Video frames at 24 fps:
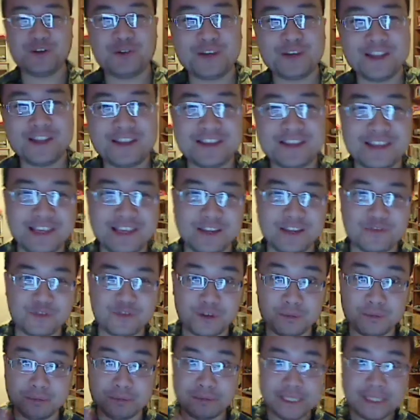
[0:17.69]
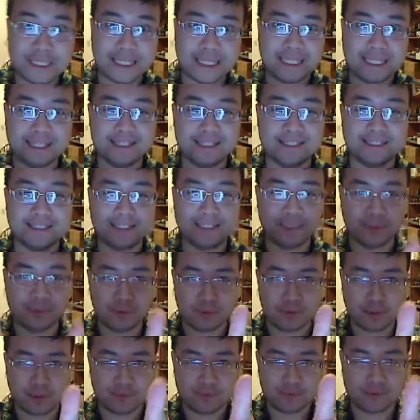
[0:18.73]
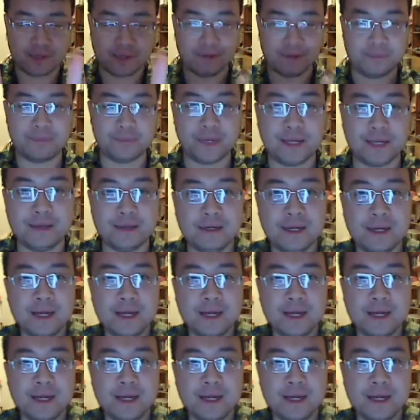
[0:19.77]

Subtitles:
can see from me. Double thumbs up, eh?